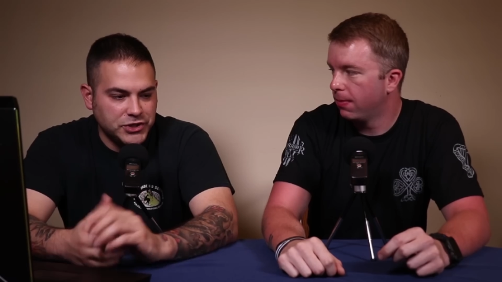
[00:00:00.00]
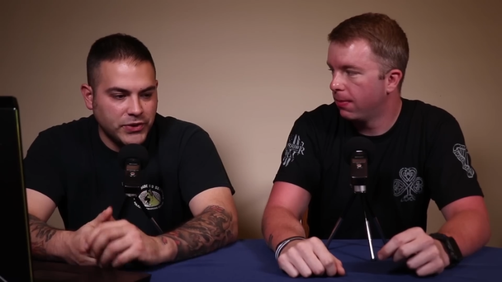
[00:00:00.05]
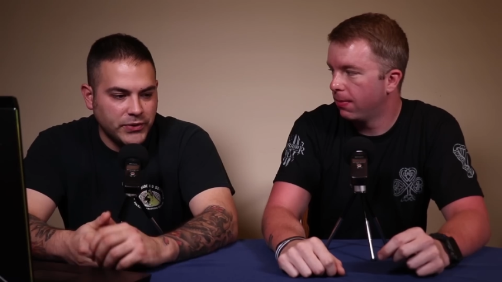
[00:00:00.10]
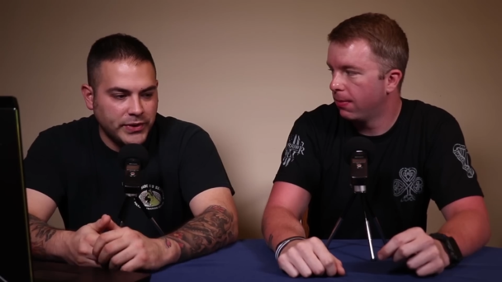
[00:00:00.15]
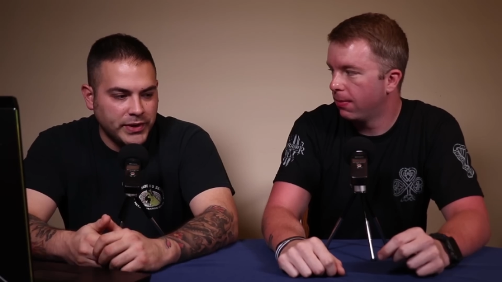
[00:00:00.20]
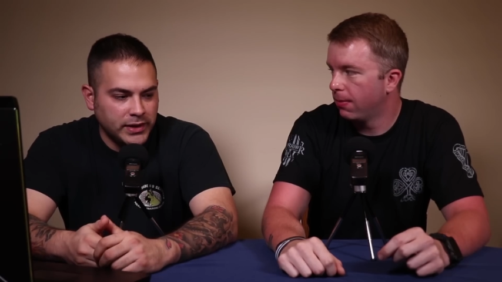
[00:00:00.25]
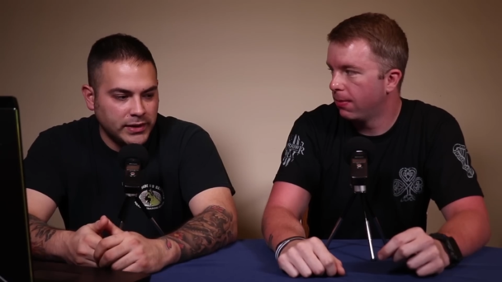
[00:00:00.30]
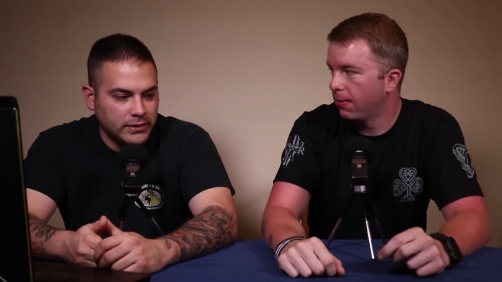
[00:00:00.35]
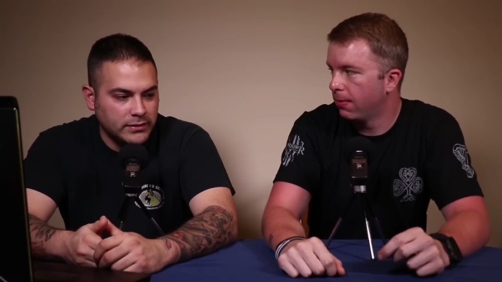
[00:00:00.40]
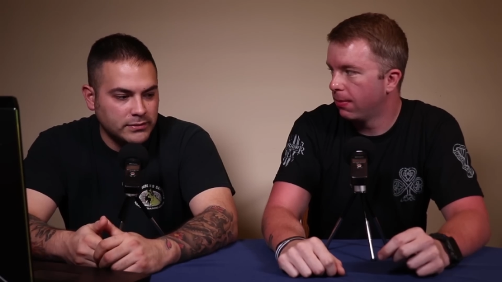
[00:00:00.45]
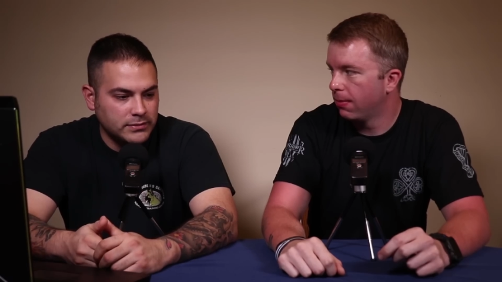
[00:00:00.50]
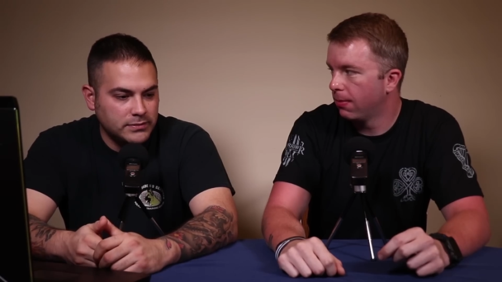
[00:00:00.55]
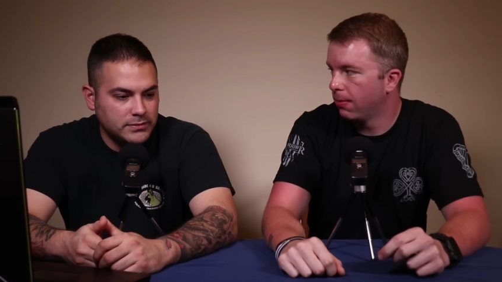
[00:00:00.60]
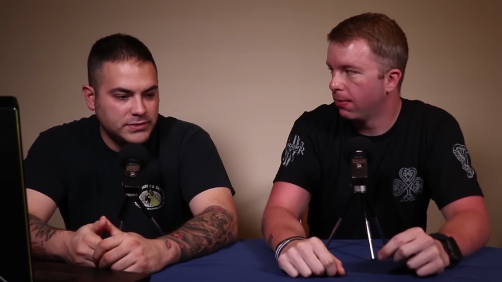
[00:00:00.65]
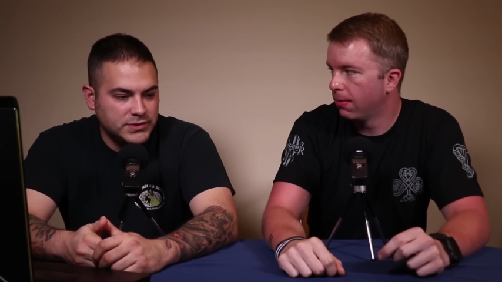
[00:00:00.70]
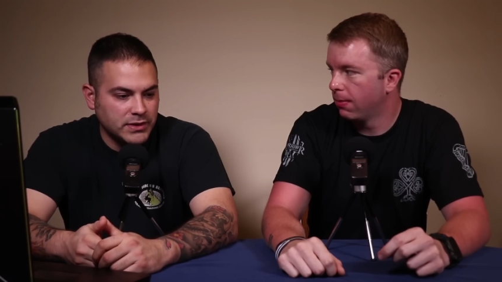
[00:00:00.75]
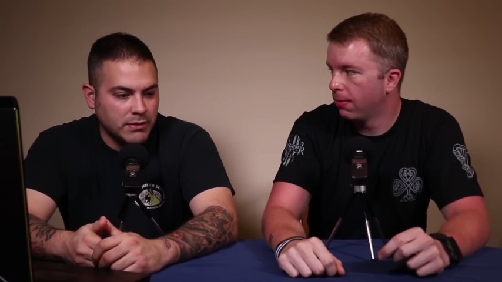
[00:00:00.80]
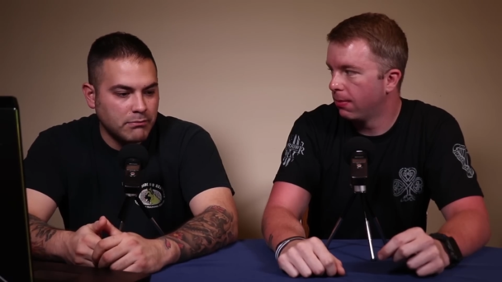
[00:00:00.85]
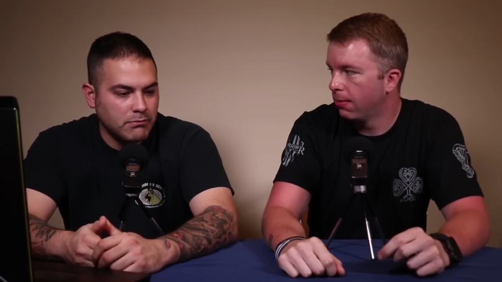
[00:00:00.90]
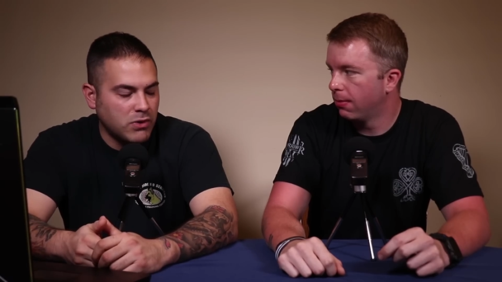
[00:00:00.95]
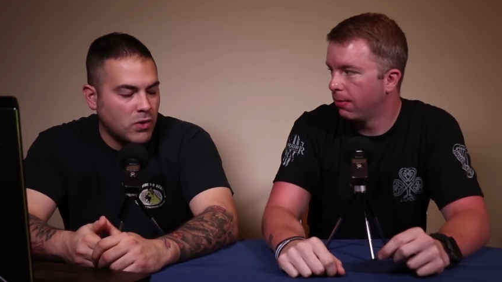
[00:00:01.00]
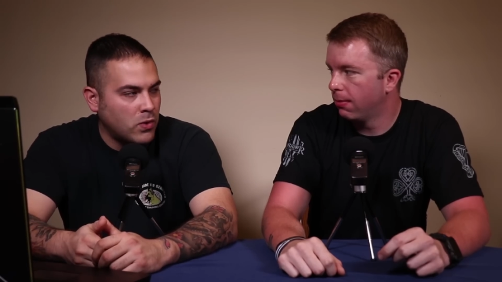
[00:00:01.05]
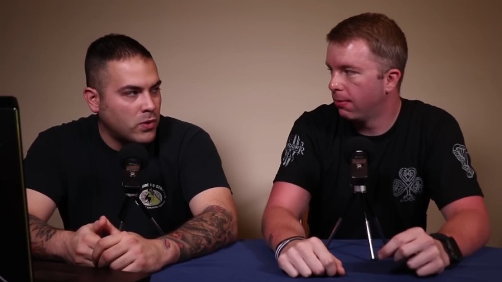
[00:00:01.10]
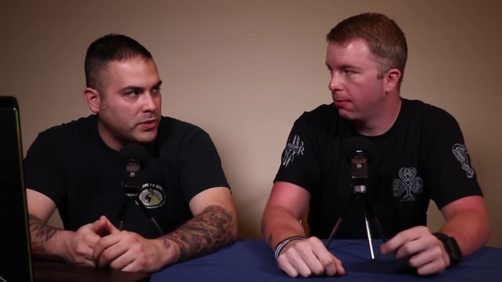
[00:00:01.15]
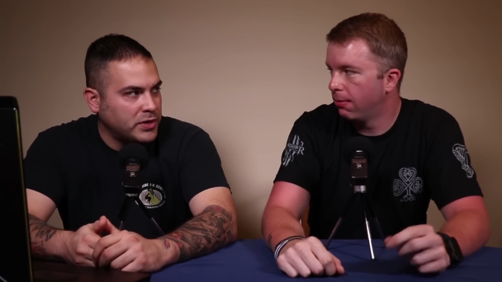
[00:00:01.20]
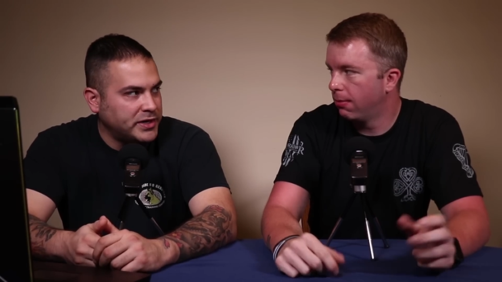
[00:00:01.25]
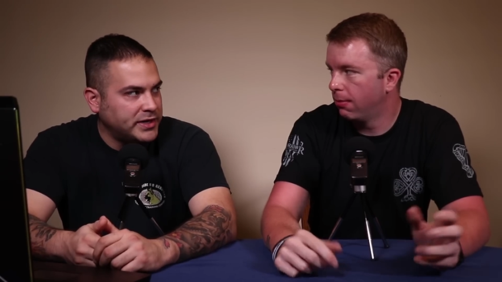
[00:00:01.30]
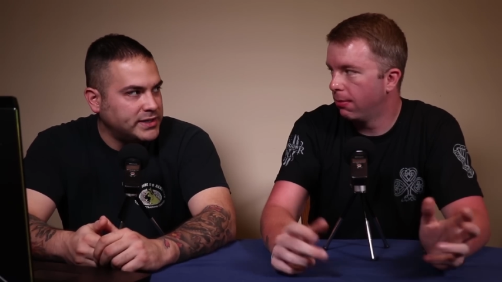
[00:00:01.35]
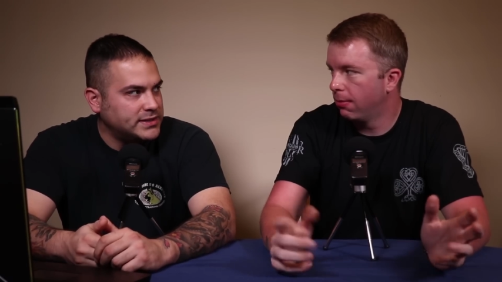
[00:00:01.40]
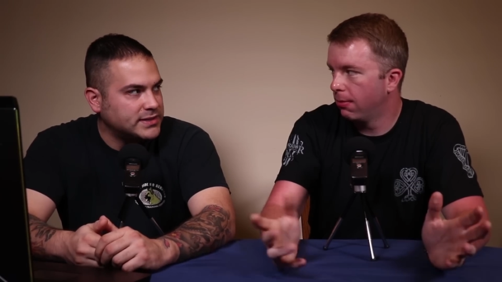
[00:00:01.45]
Speaker 1: showing some
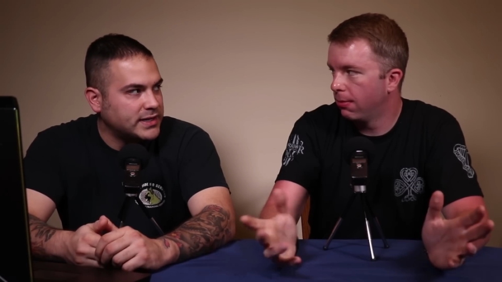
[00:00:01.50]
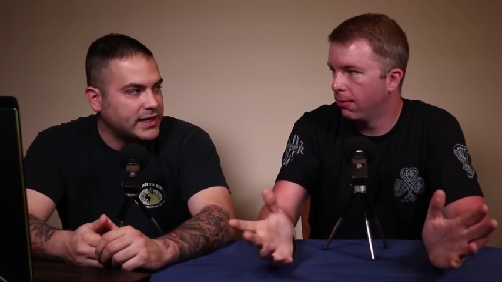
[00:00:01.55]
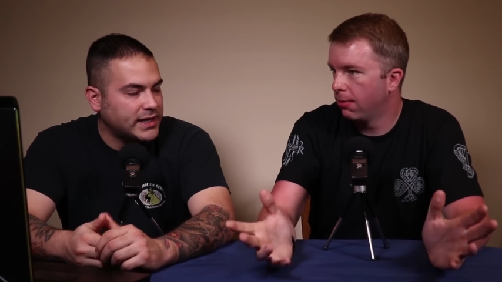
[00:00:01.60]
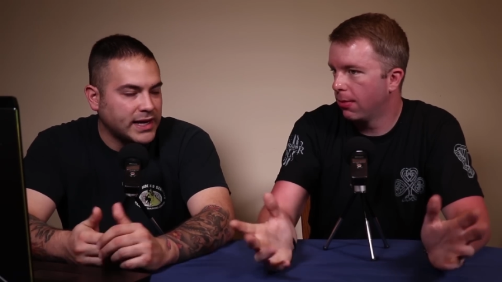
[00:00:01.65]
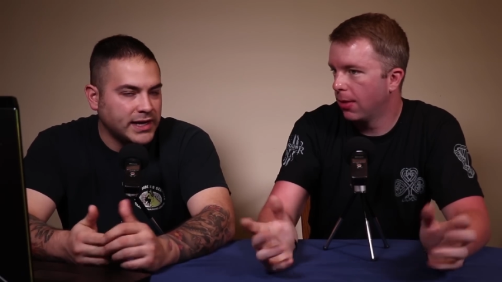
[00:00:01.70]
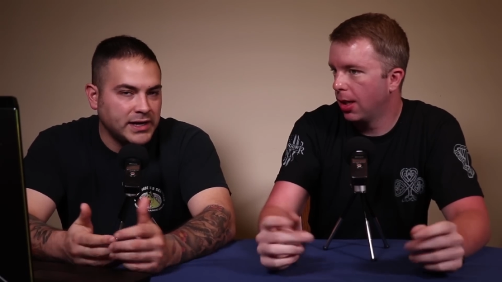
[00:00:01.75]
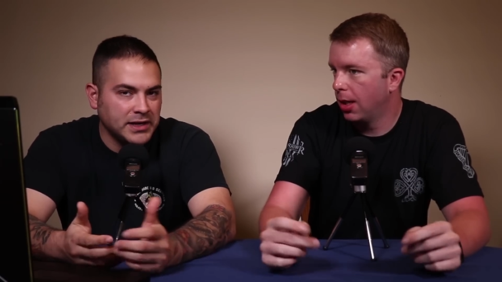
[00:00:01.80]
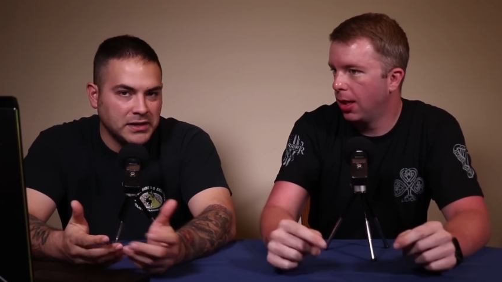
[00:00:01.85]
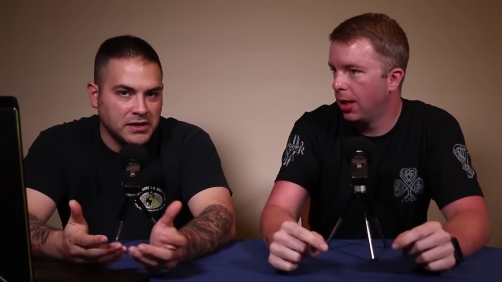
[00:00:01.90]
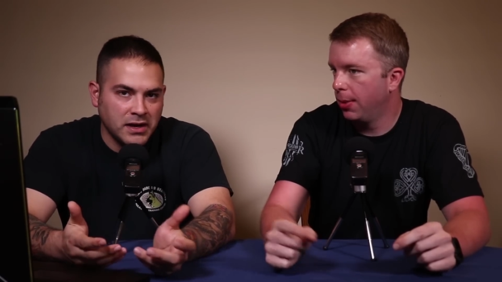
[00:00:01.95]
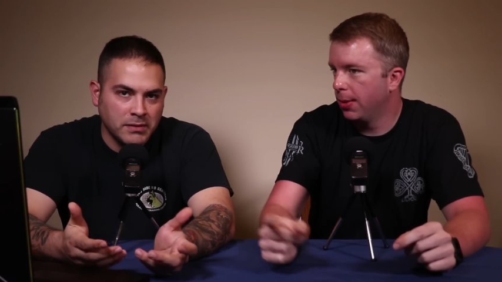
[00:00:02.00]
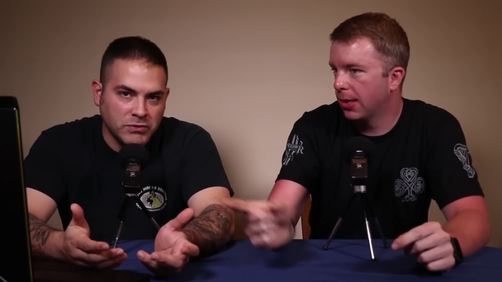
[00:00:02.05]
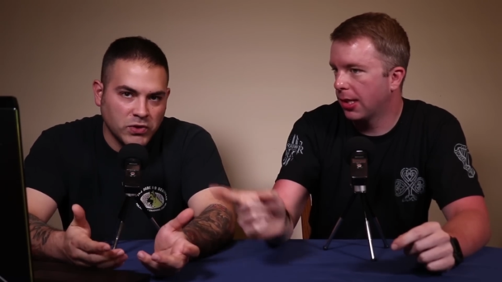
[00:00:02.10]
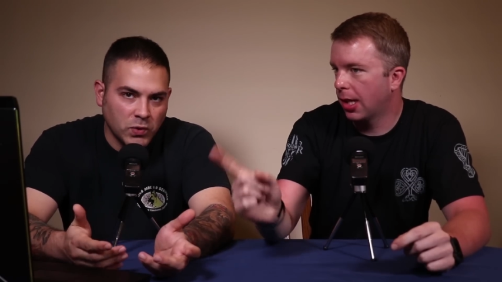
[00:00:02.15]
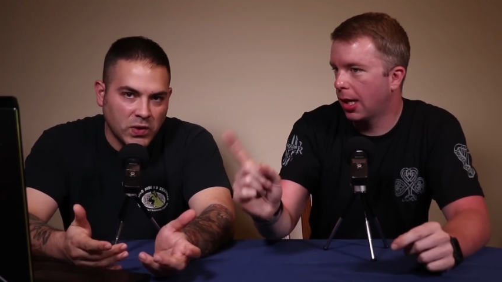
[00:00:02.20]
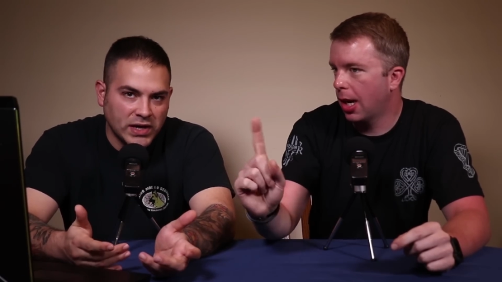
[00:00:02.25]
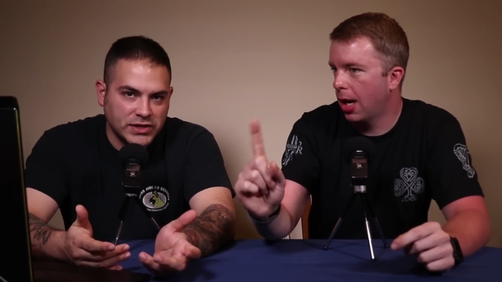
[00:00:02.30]
porn and he's like, I didn't come to